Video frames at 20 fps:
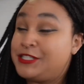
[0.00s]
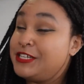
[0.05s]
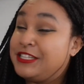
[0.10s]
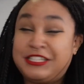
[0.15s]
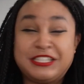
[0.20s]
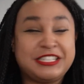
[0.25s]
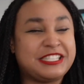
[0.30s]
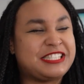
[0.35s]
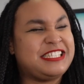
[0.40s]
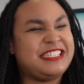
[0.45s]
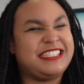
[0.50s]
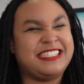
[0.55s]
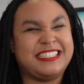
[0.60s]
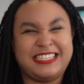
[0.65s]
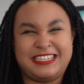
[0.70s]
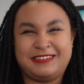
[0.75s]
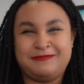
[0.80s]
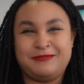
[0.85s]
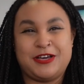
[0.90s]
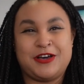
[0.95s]
You just need to
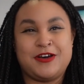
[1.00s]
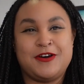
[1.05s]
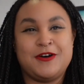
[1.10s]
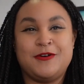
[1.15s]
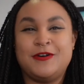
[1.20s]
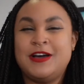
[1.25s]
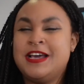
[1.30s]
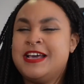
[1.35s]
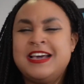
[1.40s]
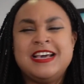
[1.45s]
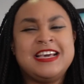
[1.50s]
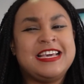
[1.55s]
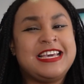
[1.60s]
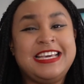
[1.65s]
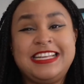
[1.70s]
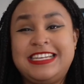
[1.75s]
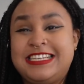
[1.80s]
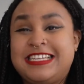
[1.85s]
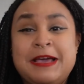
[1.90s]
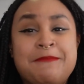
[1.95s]
let him go.
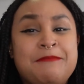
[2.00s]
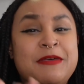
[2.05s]
He can